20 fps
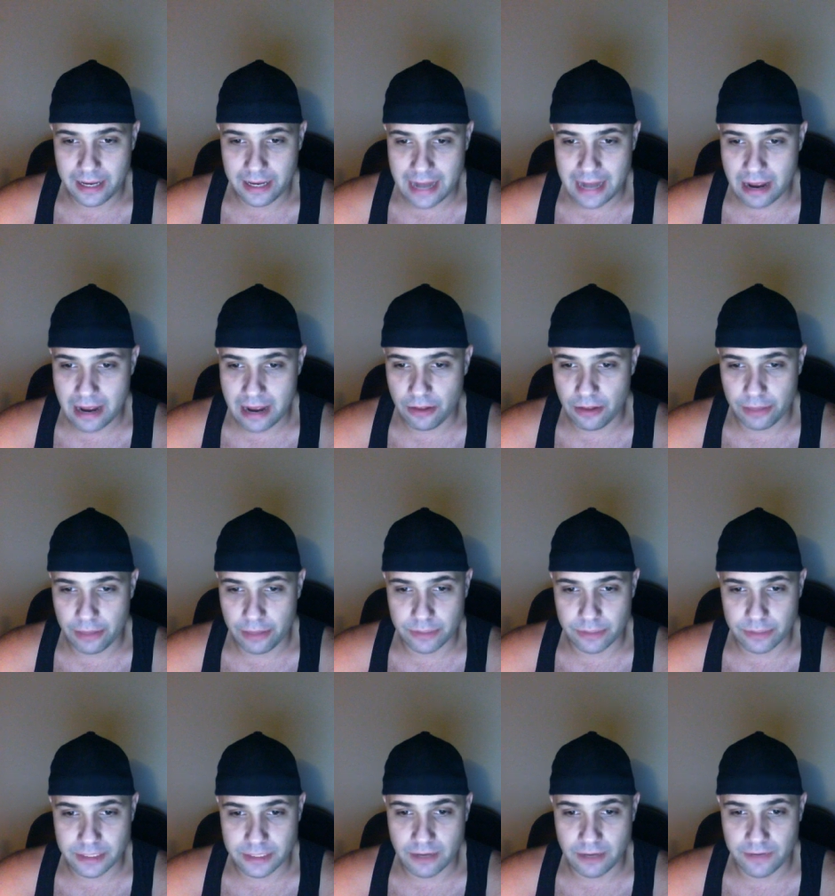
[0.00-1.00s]
now they were
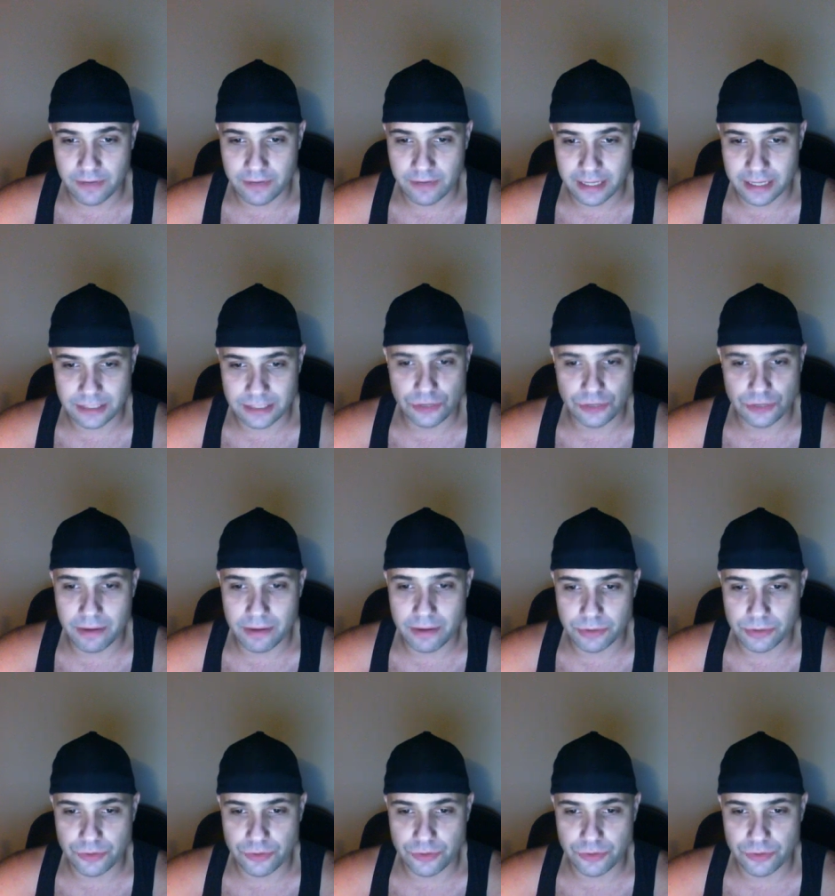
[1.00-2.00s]
discovered as
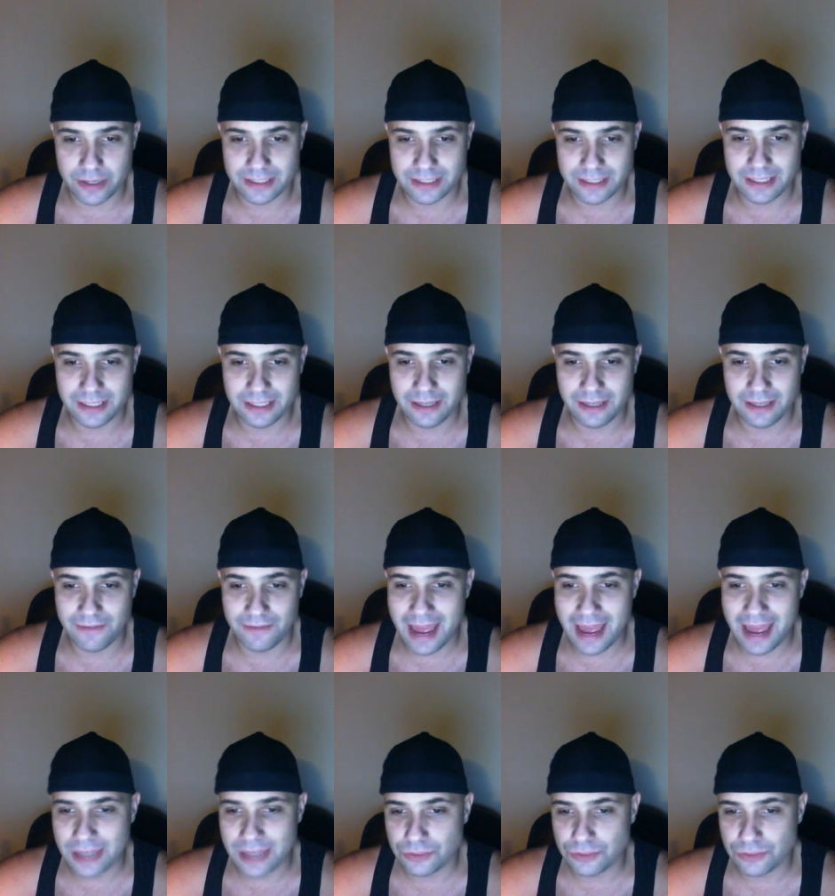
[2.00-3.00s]
astronomers trying to see if
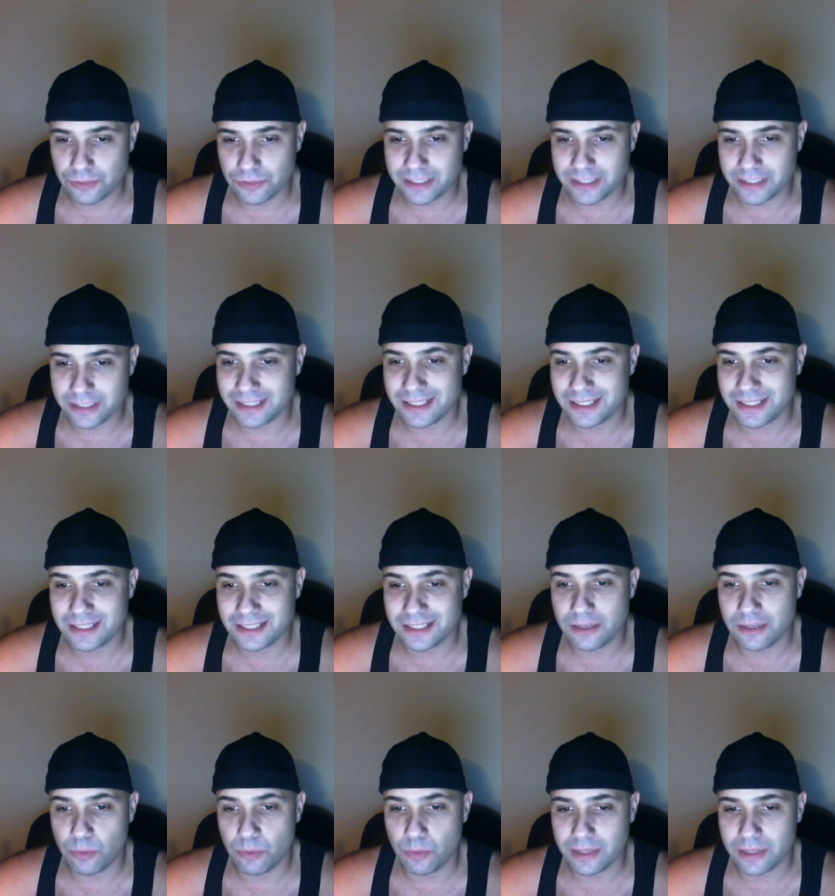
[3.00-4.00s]
asteroids existed
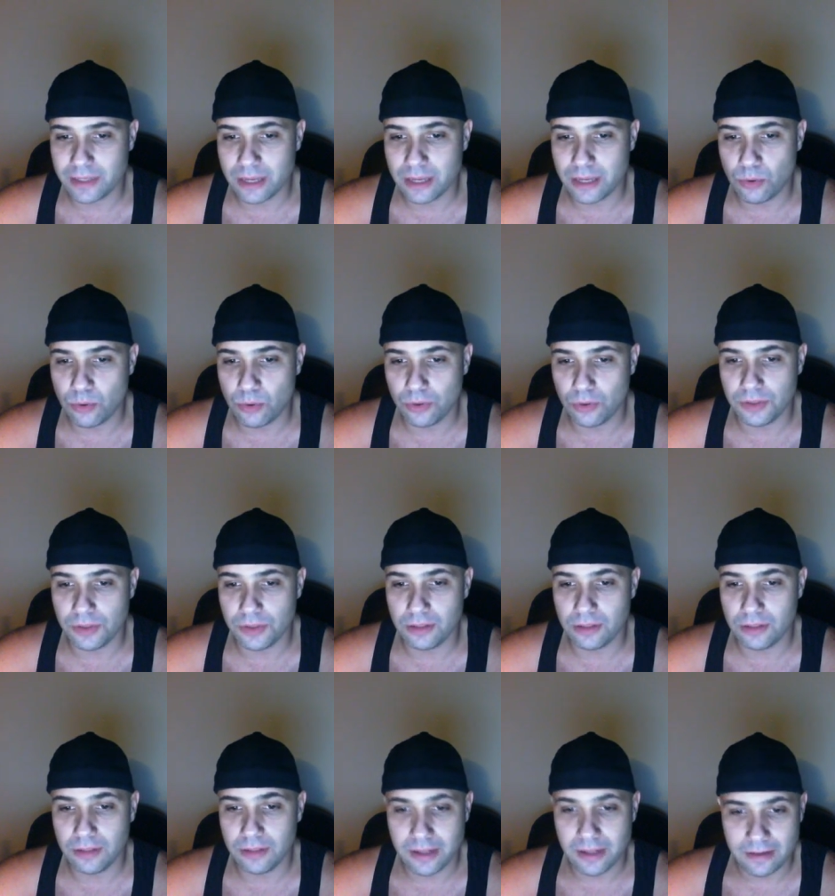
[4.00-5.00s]
at what they called the
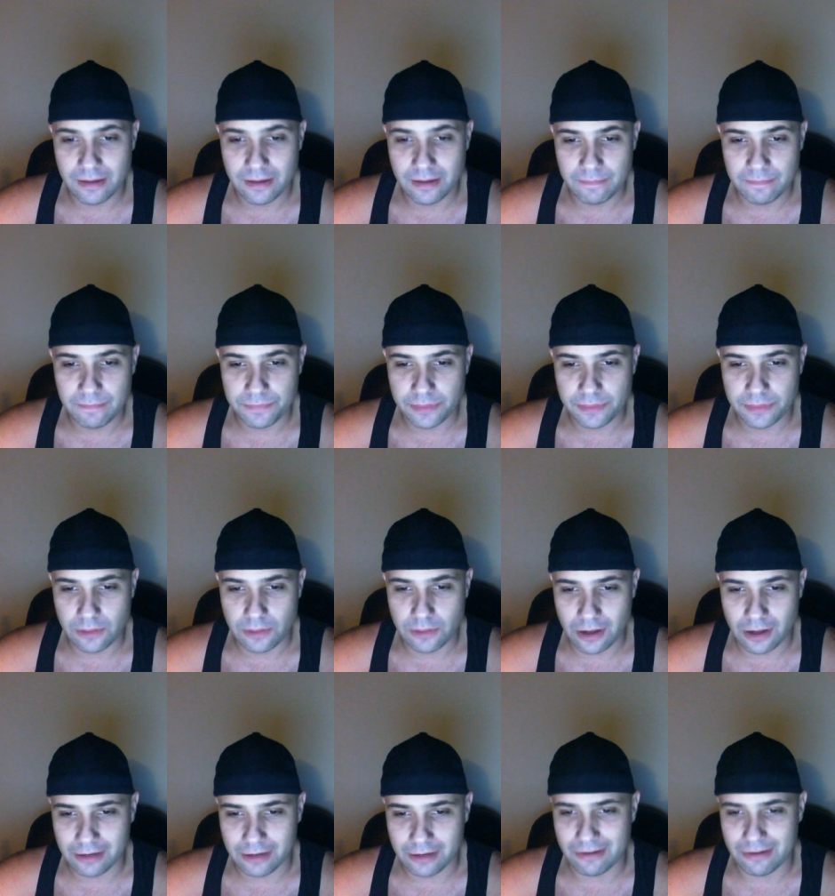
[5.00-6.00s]

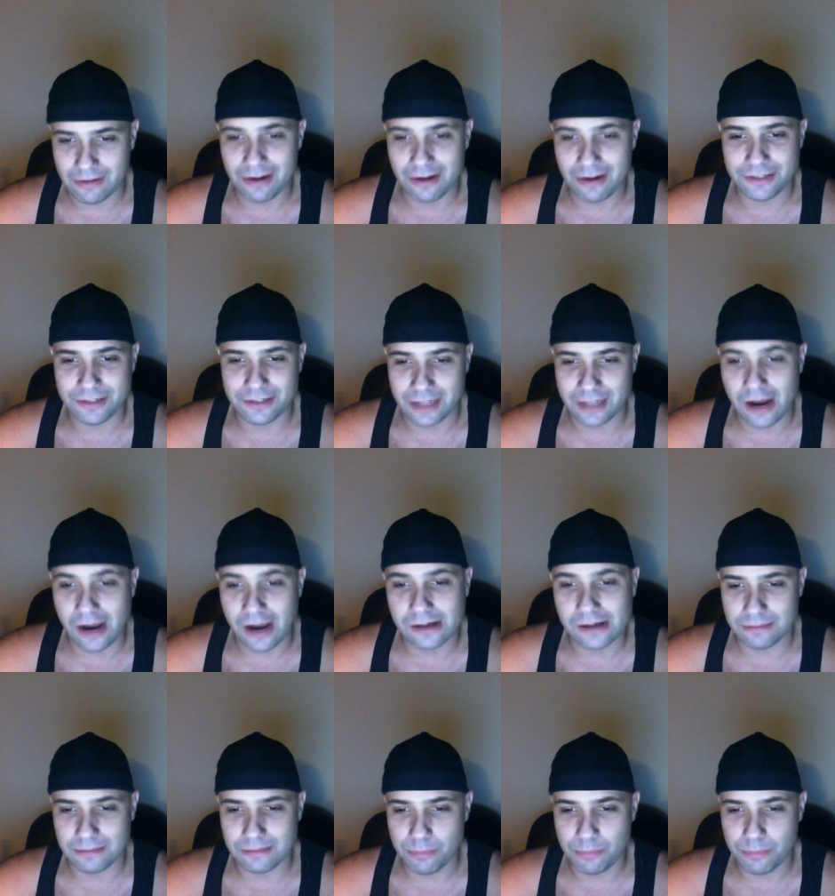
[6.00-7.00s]
Lagrange uh,
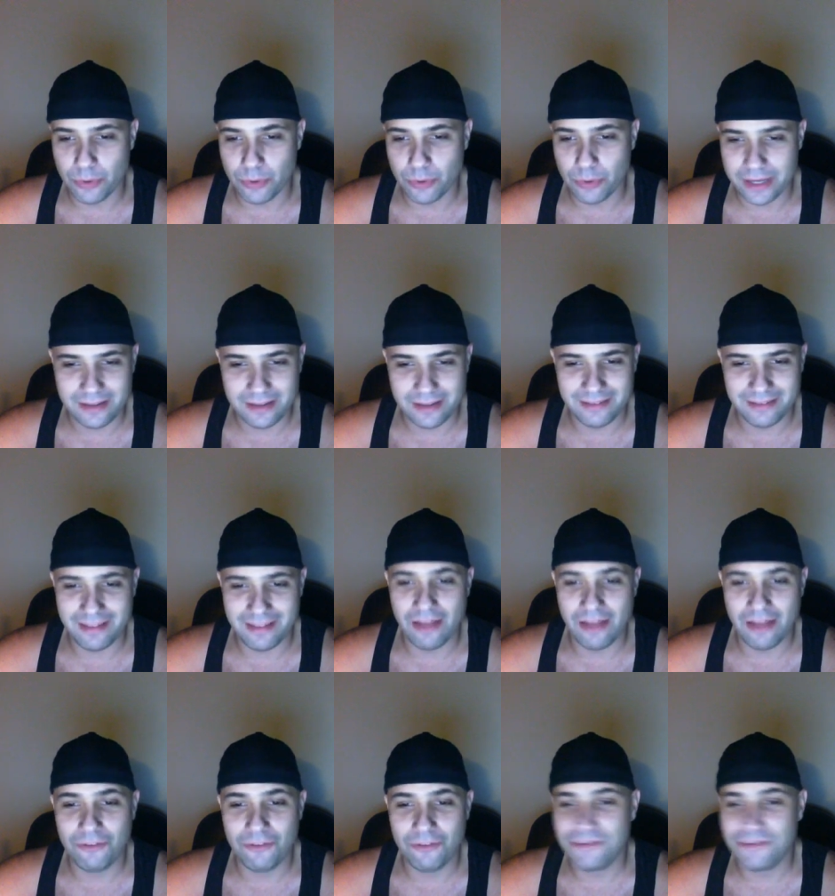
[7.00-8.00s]
point
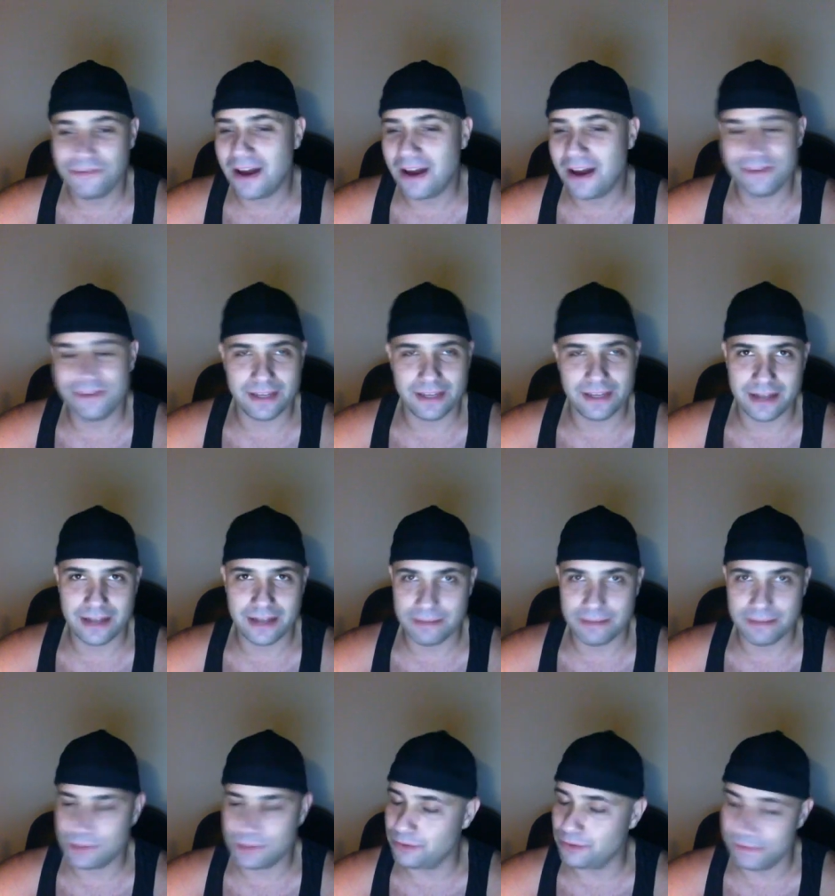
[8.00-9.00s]
L5 near
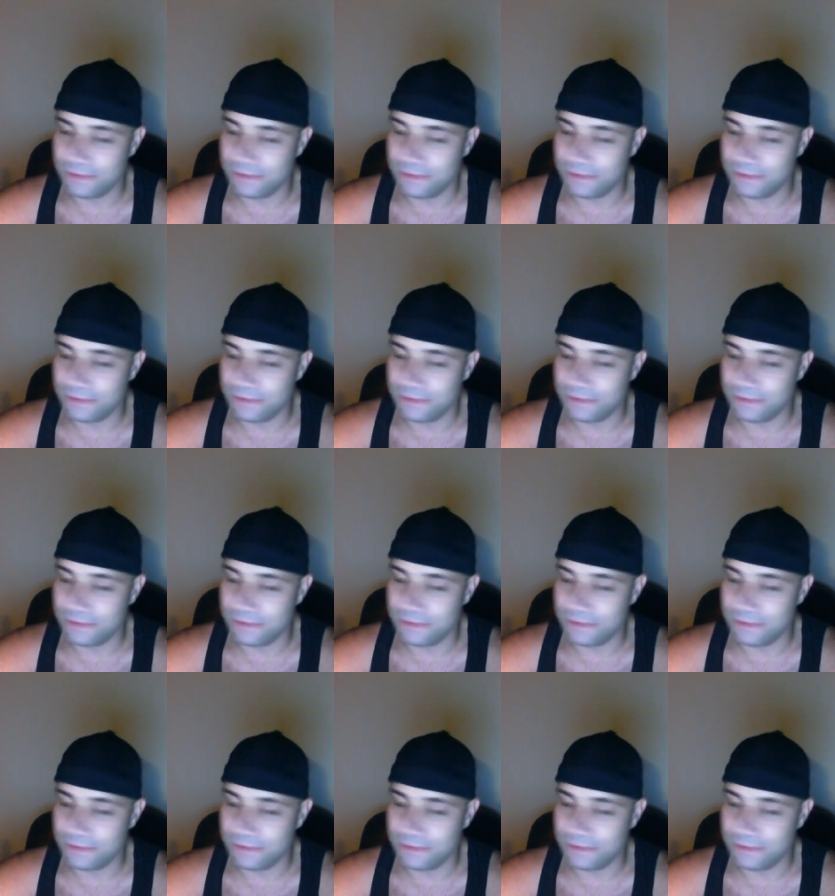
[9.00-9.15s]
Neptune.